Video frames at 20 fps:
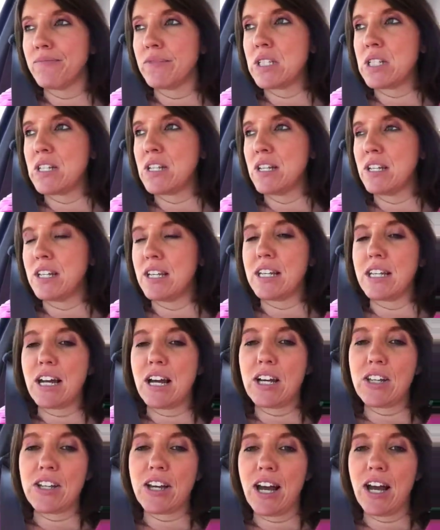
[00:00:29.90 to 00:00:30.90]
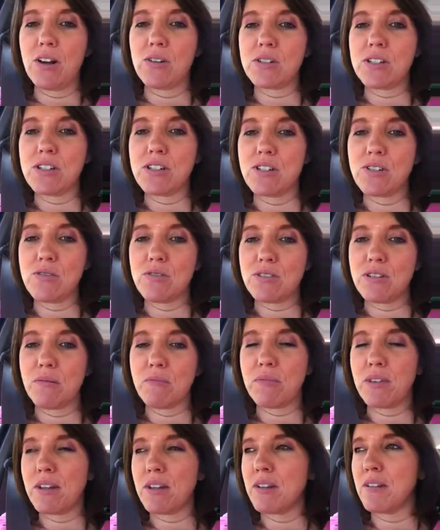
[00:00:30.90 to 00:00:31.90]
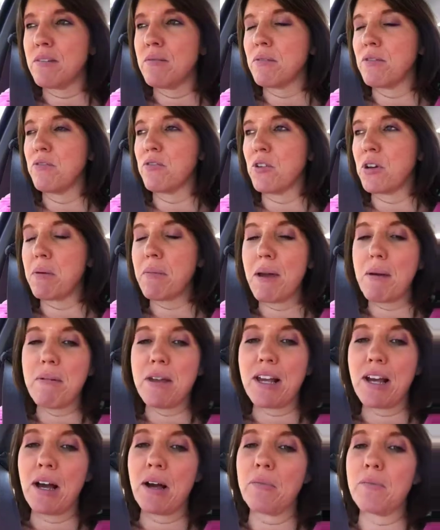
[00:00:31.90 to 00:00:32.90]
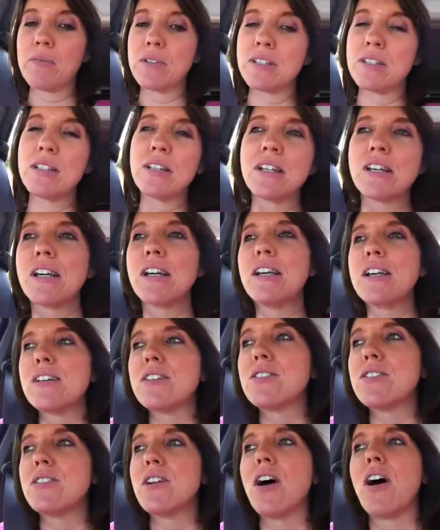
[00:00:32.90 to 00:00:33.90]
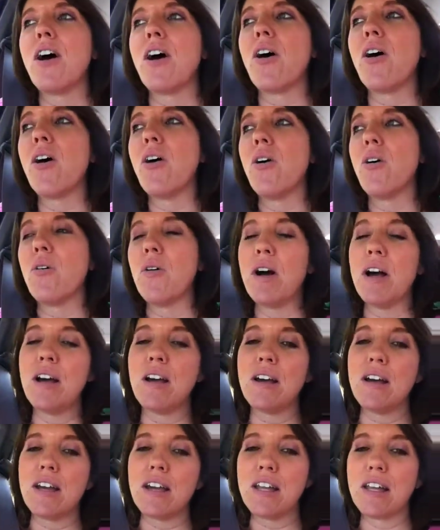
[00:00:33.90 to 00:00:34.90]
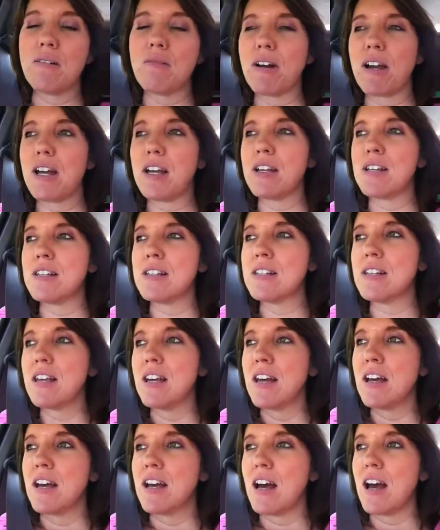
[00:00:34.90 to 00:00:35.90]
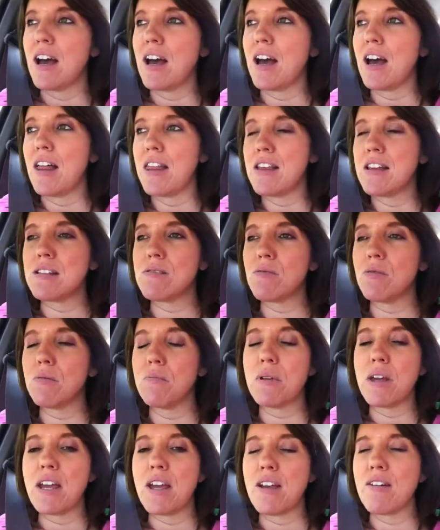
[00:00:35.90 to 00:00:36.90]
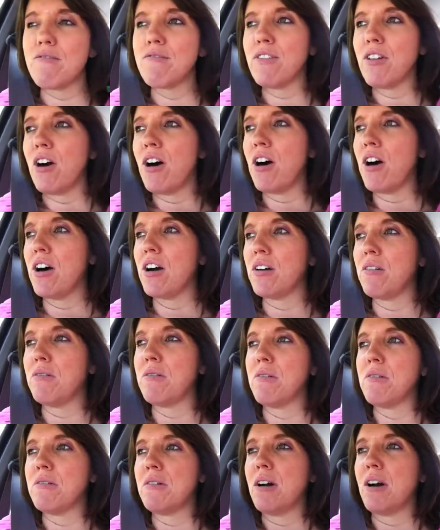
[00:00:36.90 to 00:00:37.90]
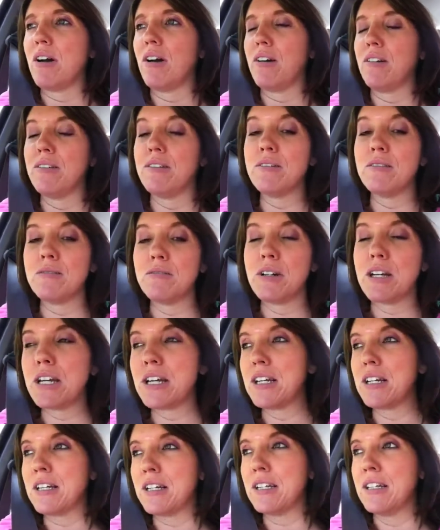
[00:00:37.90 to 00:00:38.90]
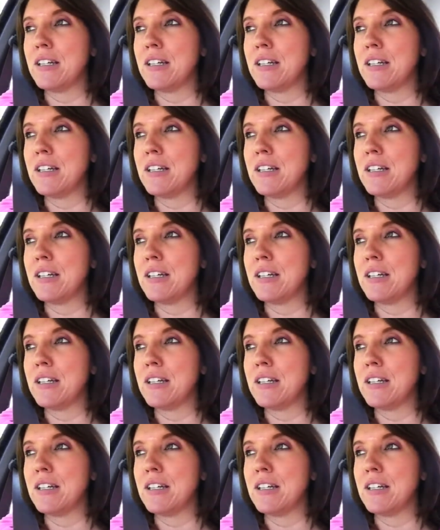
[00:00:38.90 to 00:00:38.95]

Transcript: just need to get out of the house and do something before the baby comes. So, anyways, this will be vlog or week